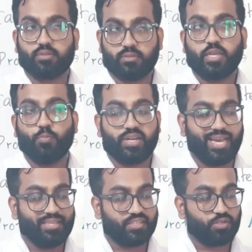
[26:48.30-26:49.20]
human
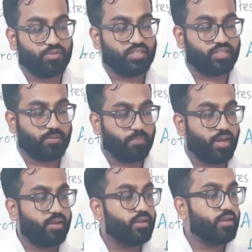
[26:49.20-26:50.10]
digestive system
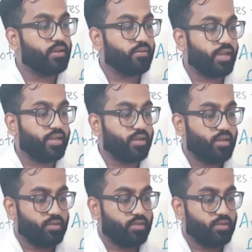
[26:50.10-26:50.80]
part, right?